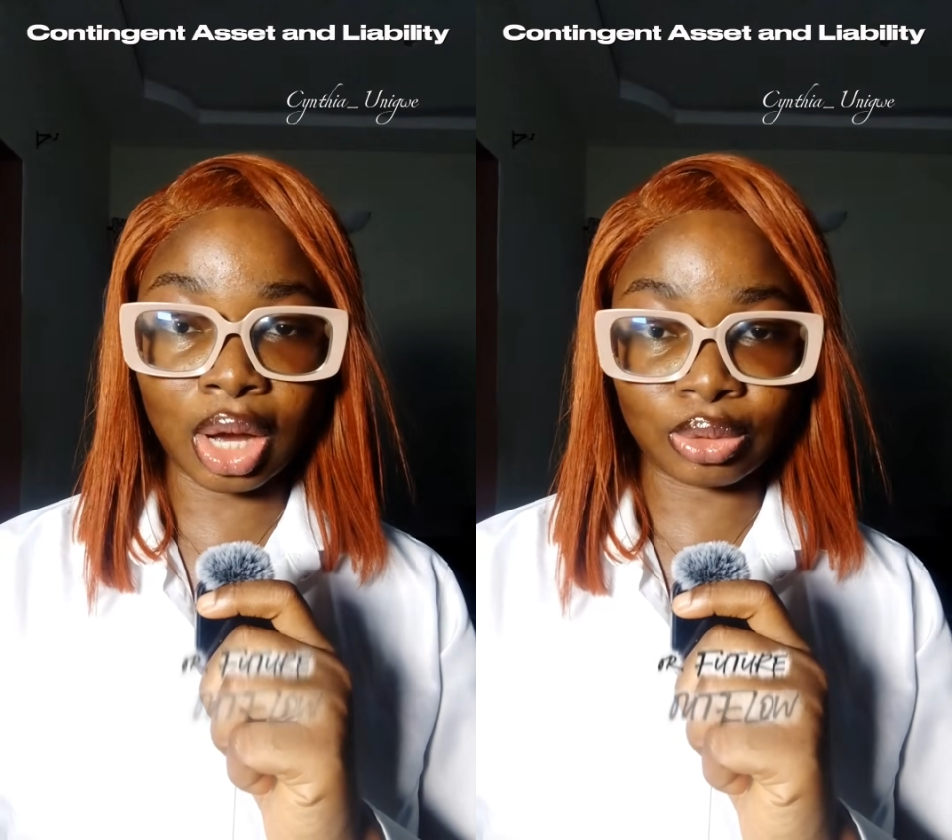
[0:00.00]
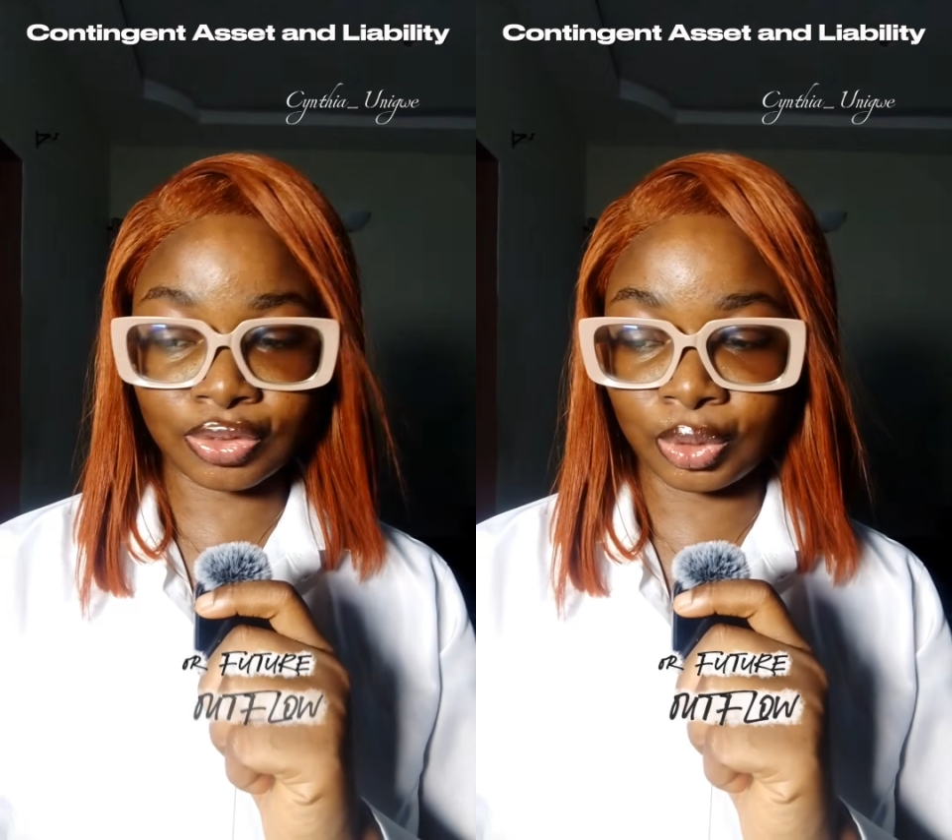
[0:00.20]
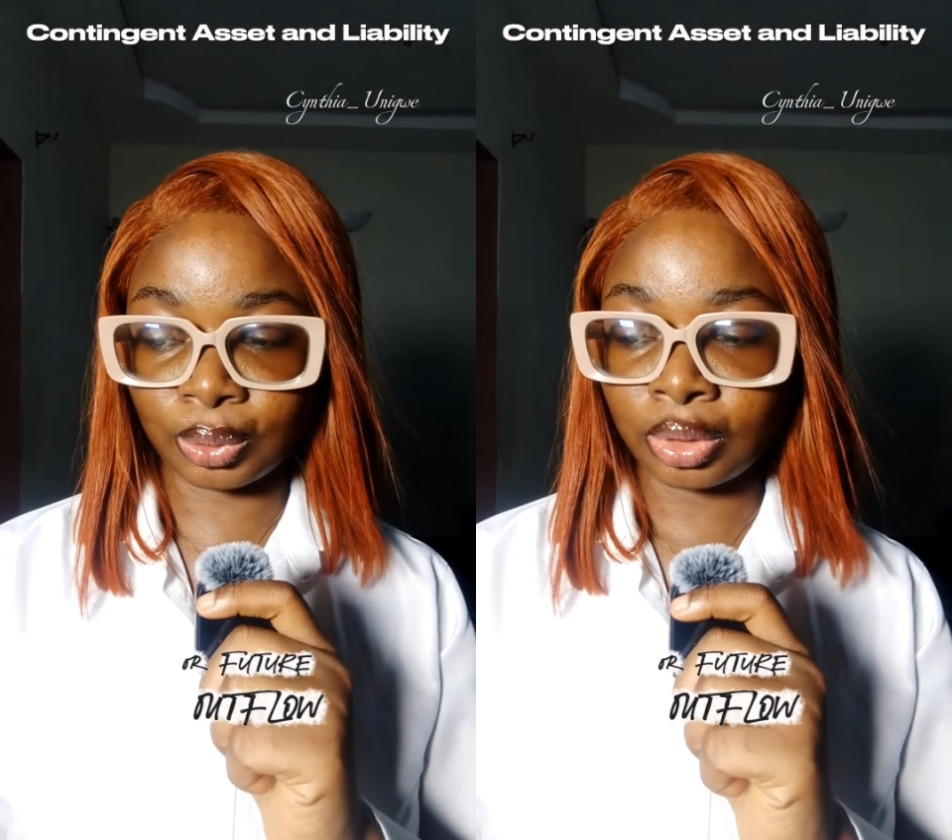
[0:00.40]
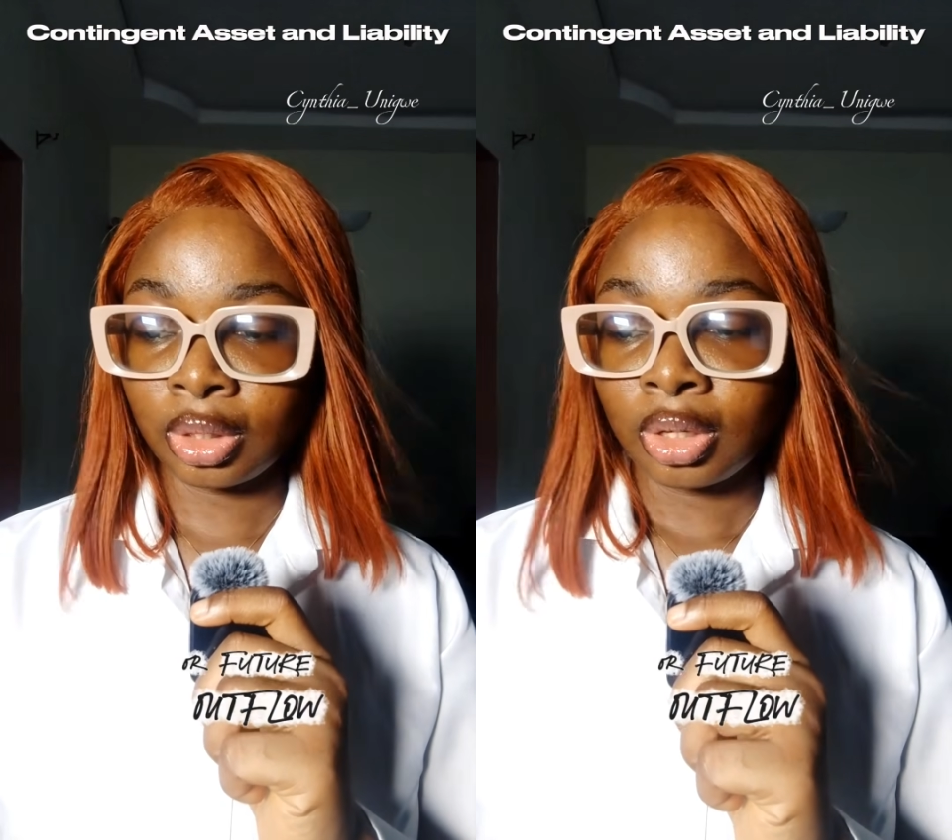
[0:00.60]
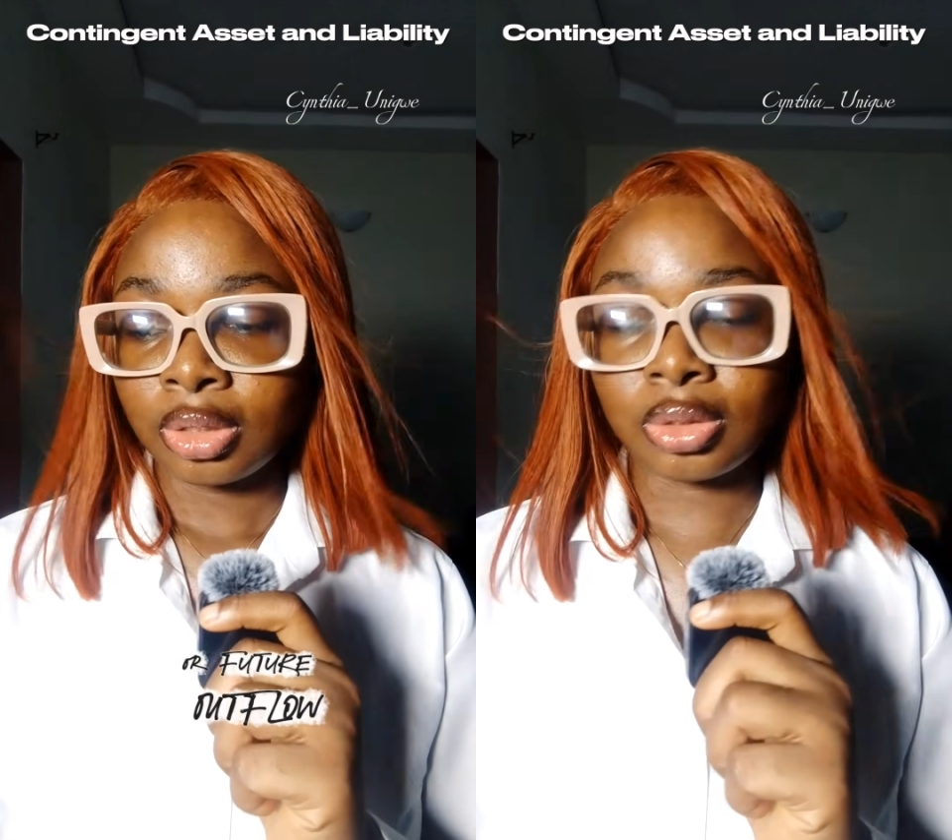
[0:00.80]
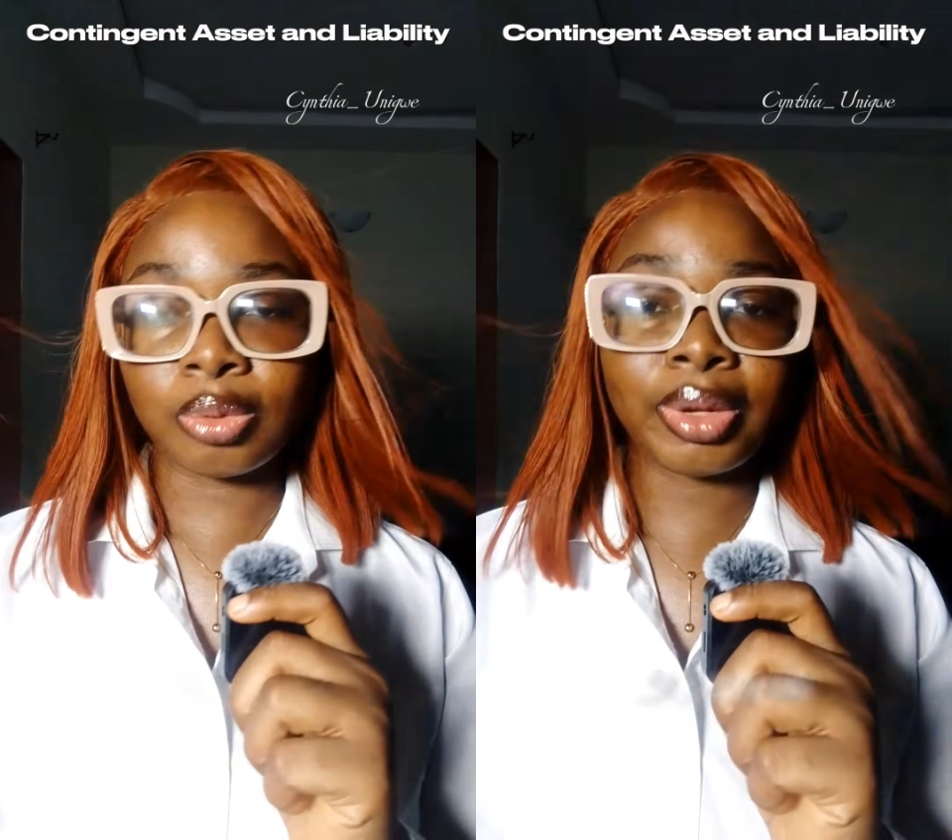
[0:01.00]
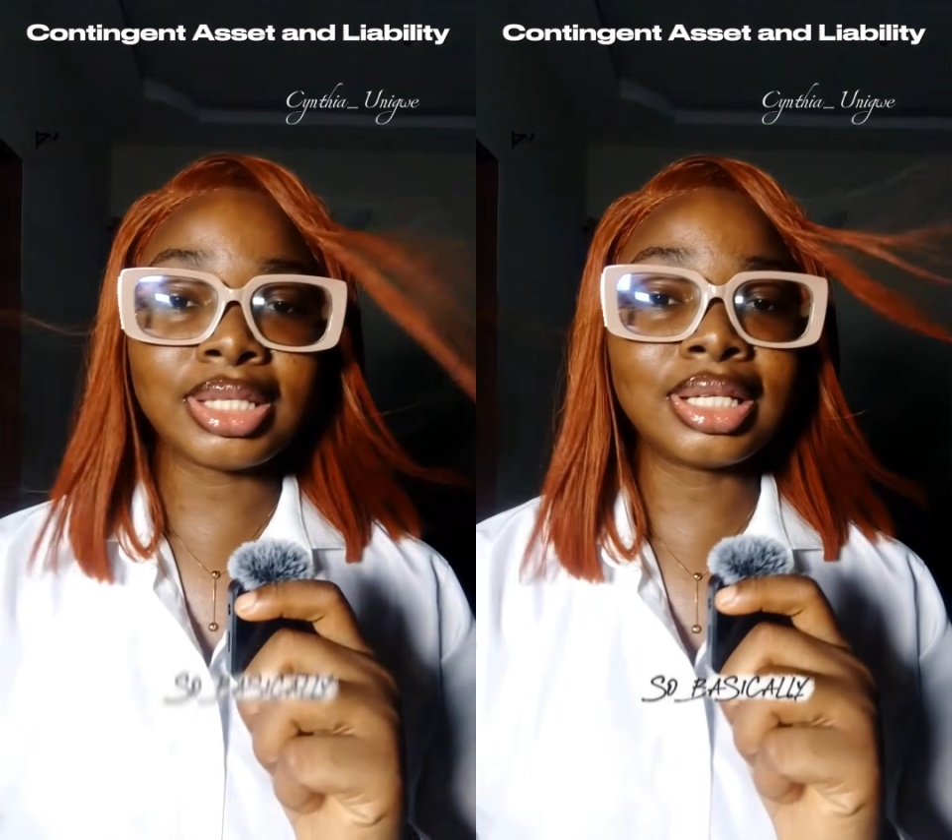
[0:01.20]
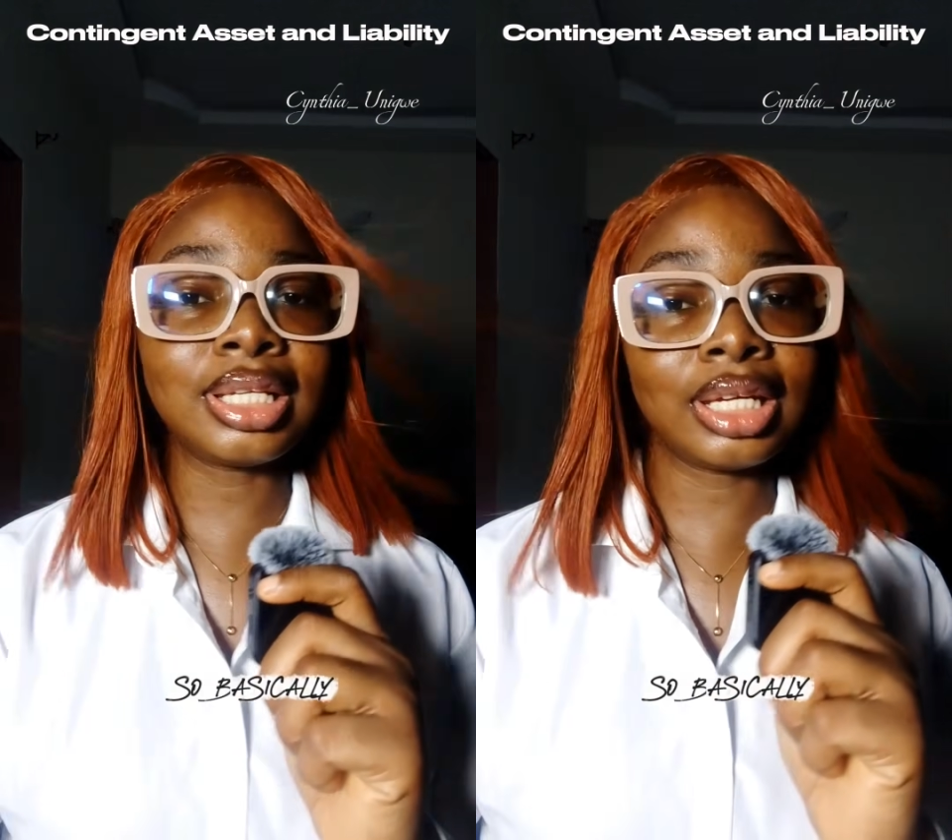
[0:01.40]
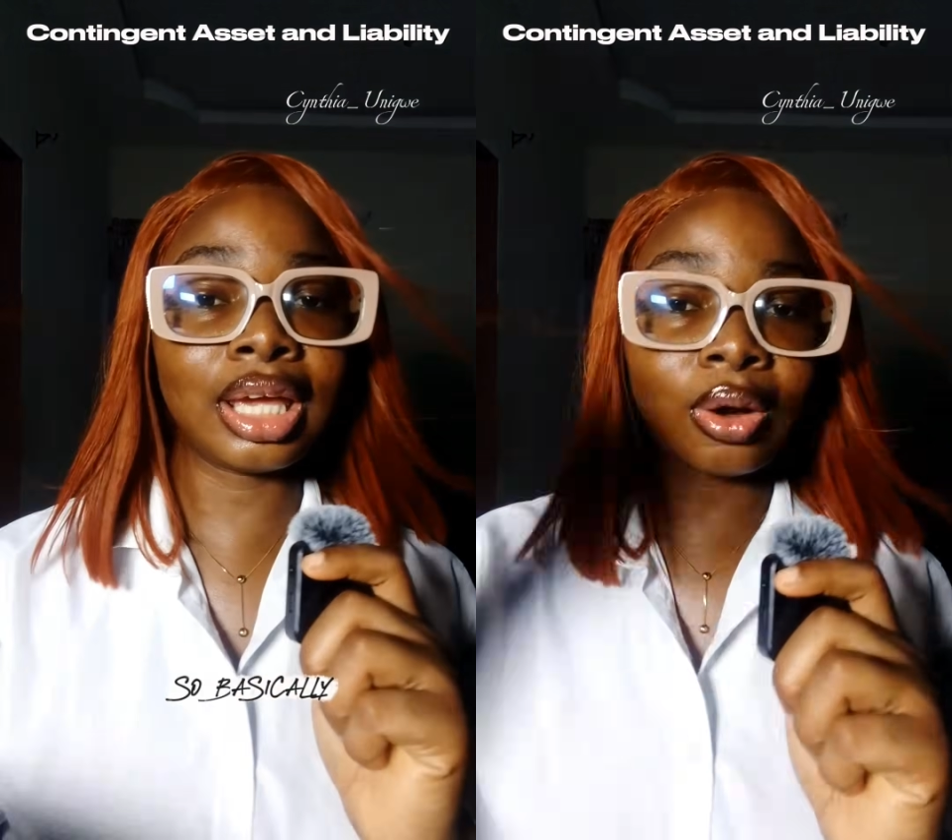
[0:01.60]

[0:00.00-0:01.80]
outflow. So basically, a